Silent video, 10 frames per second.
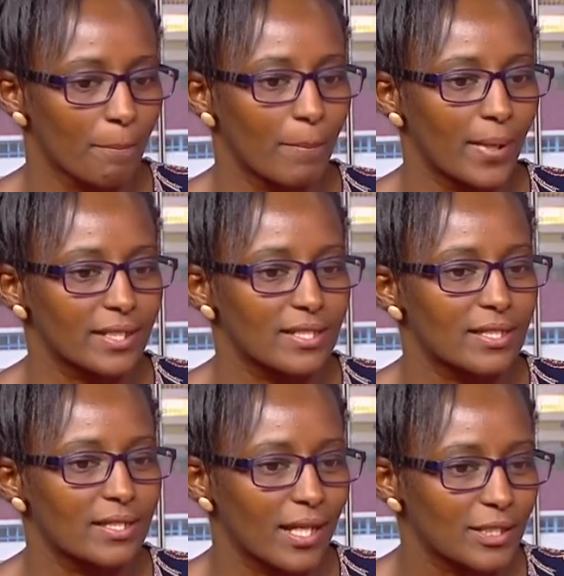But
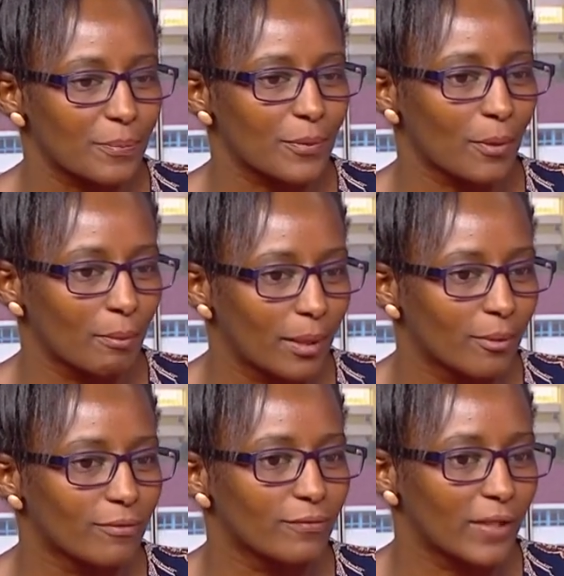that problem
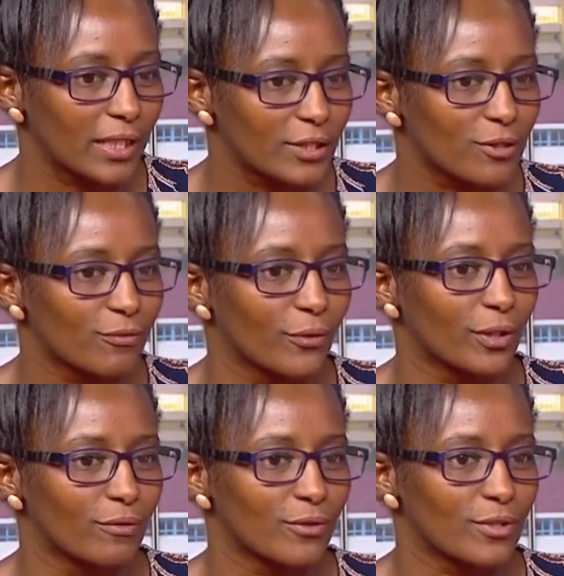of failing to
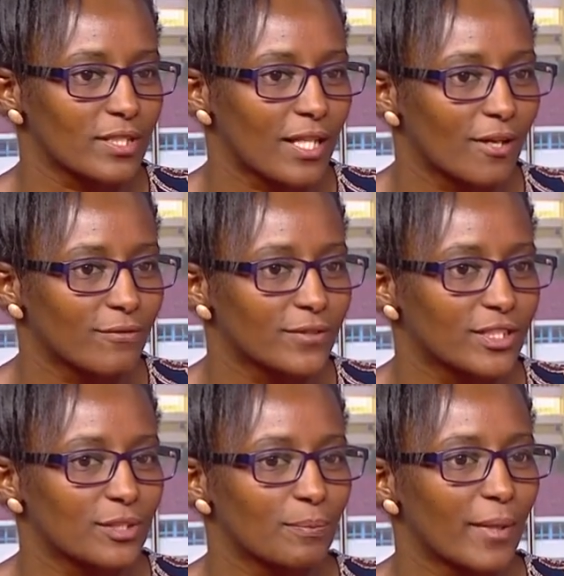forgive yourself
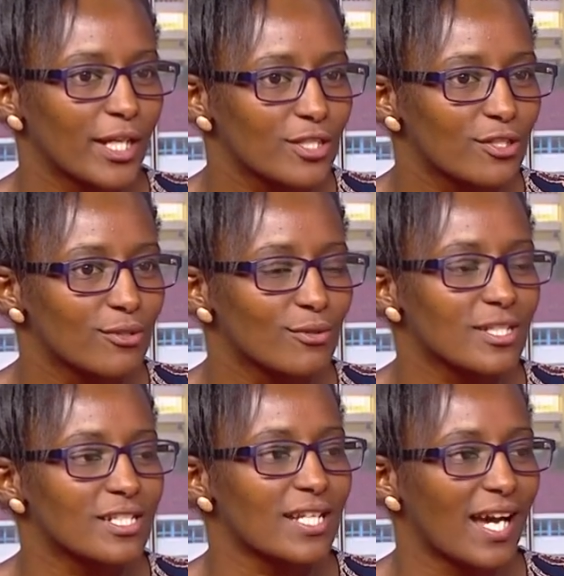just makes you
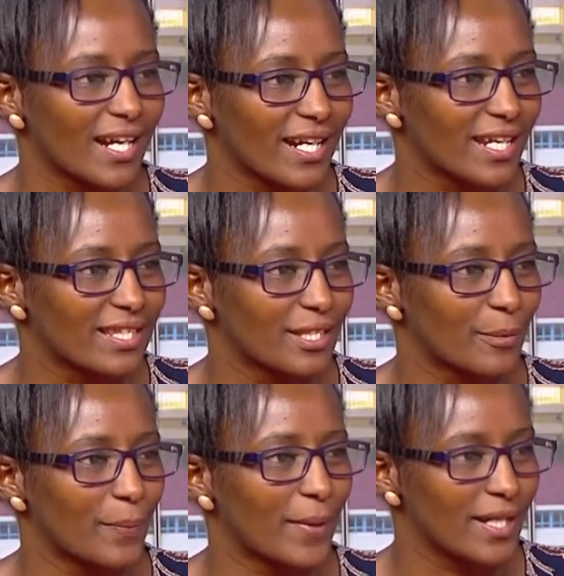stuck in the
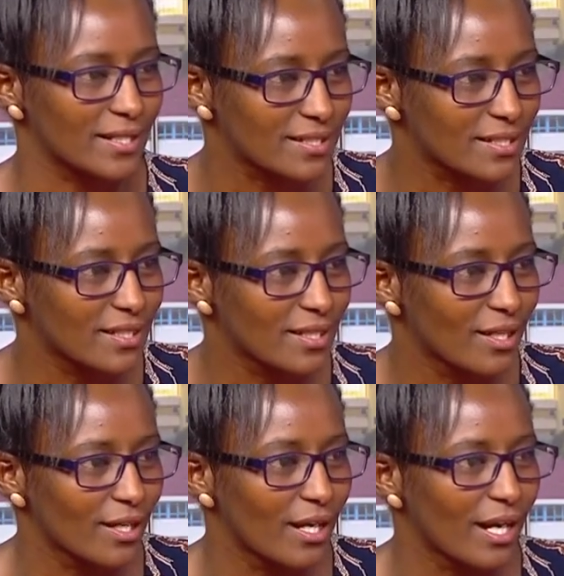past
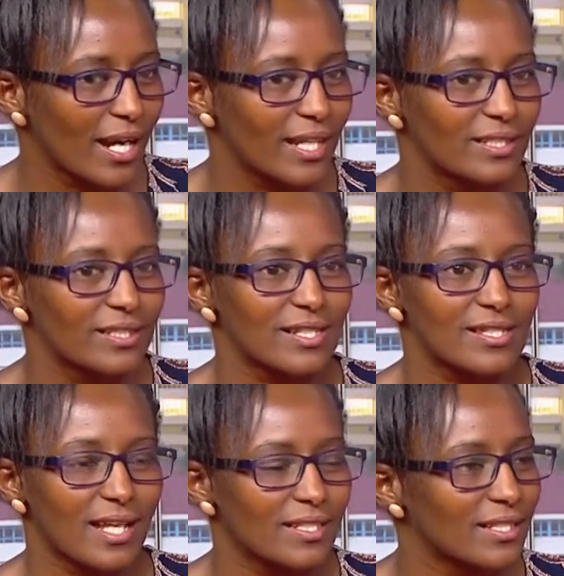and
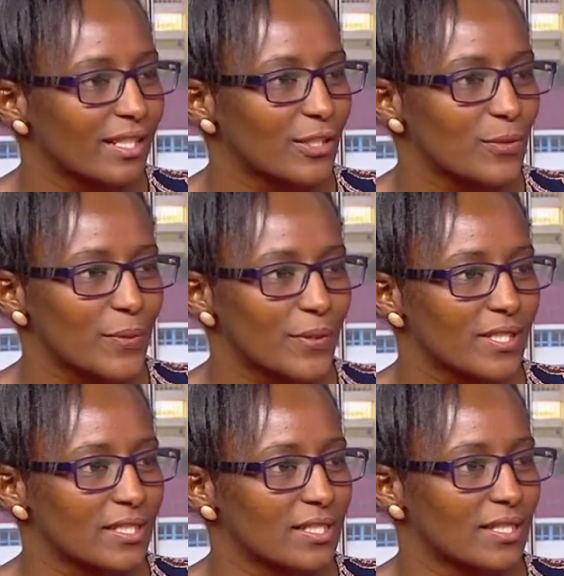certain
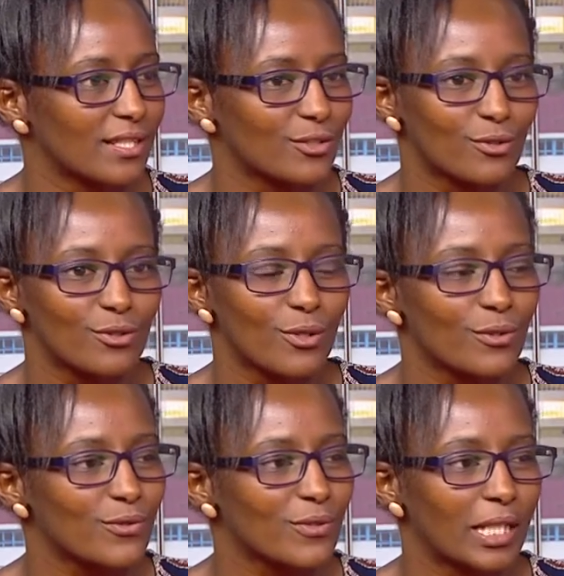experiences that do
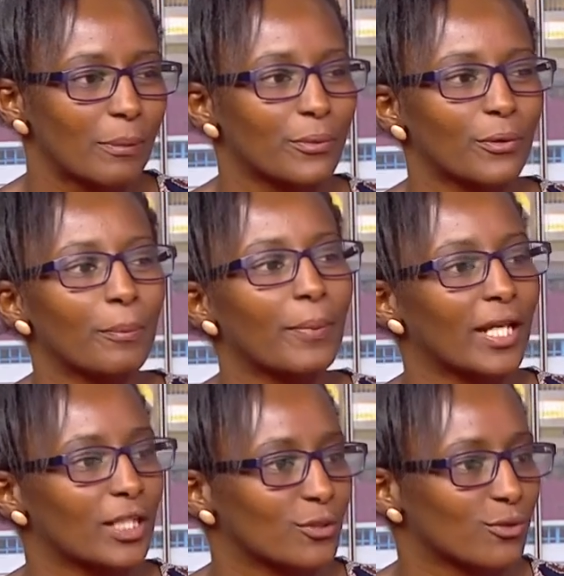not really
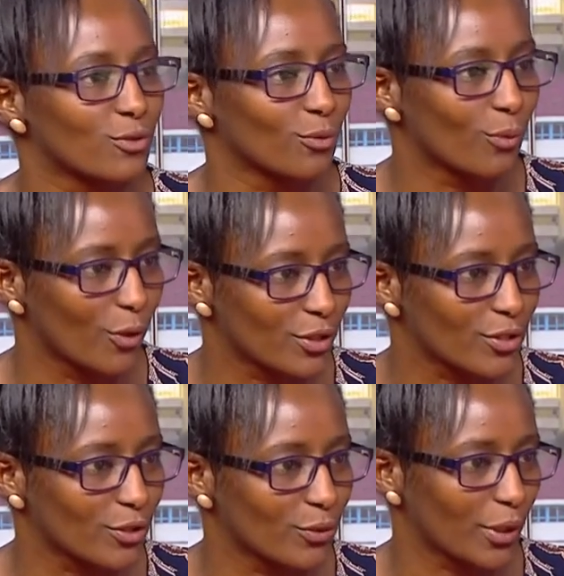propel you to
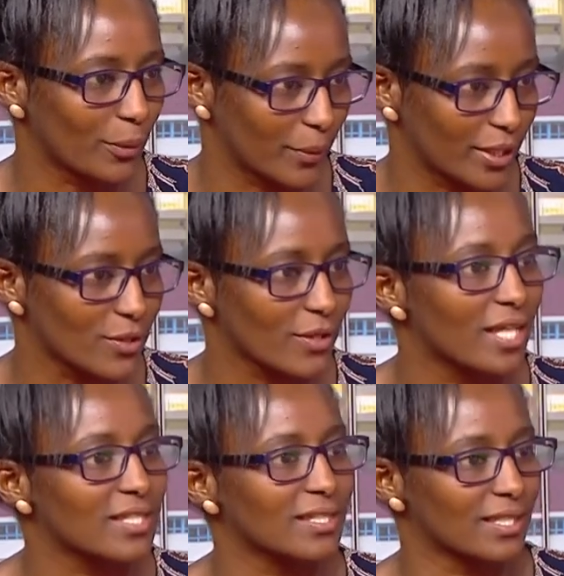what you can right. be. So
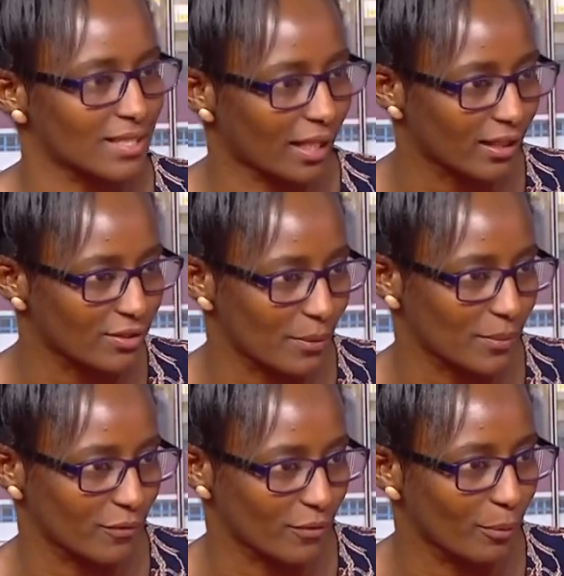that's the second
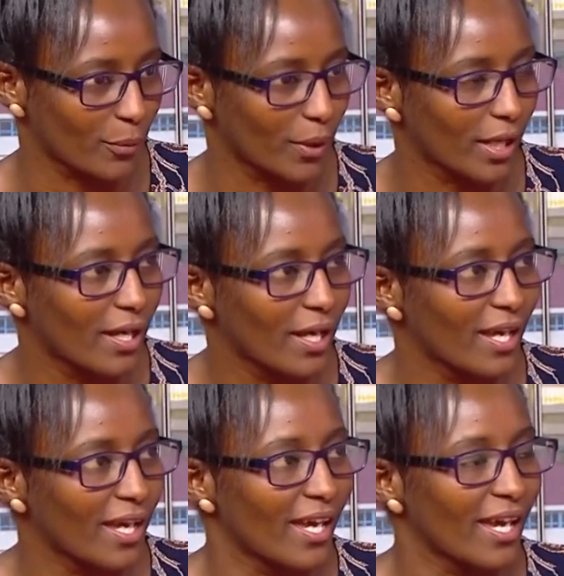chapter of the book.
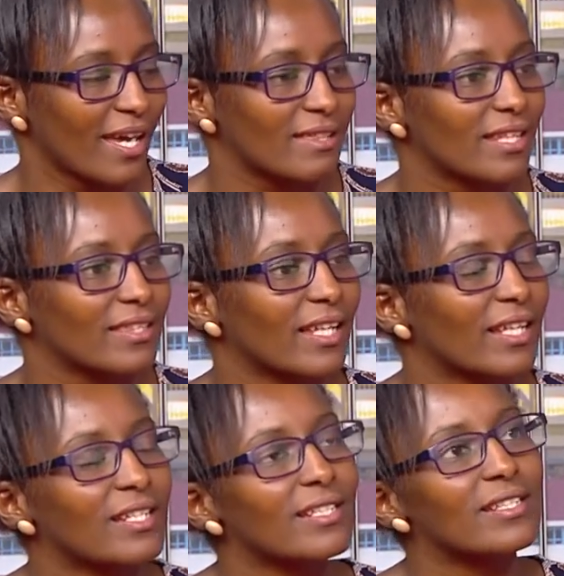Yeah. And then
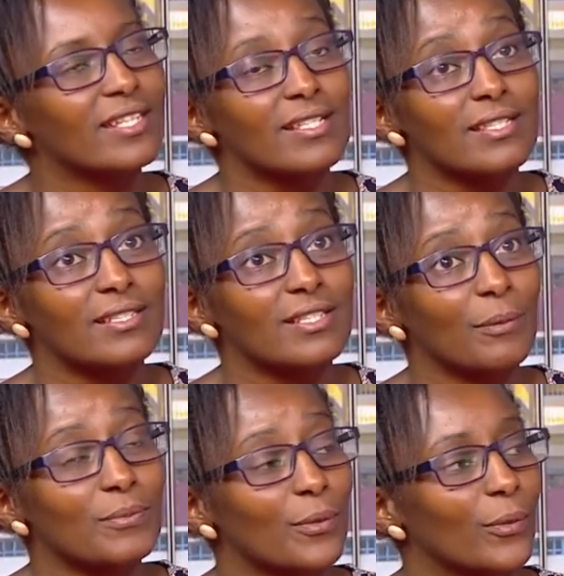then there's the
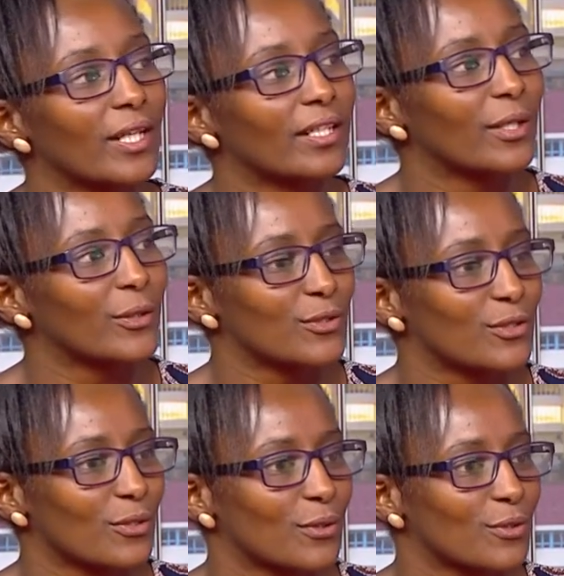chapter where now you're
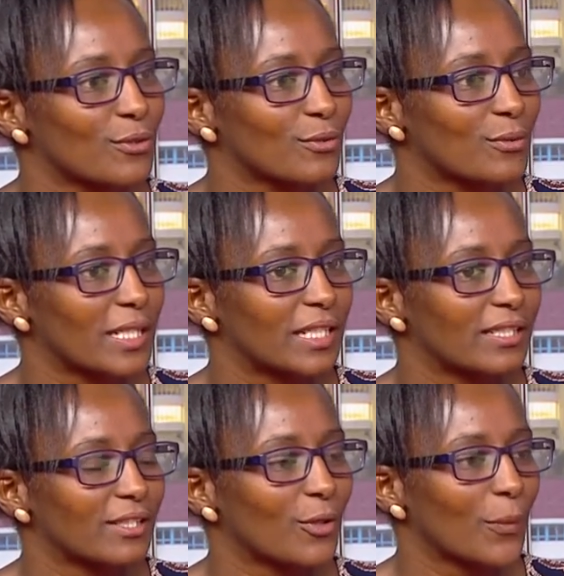told to
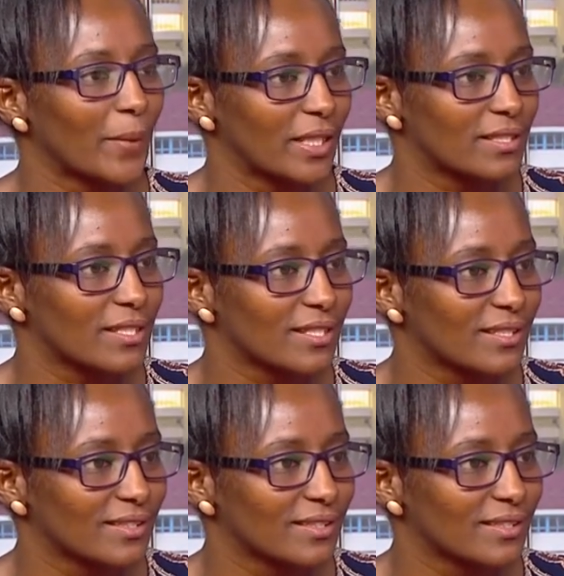really commit.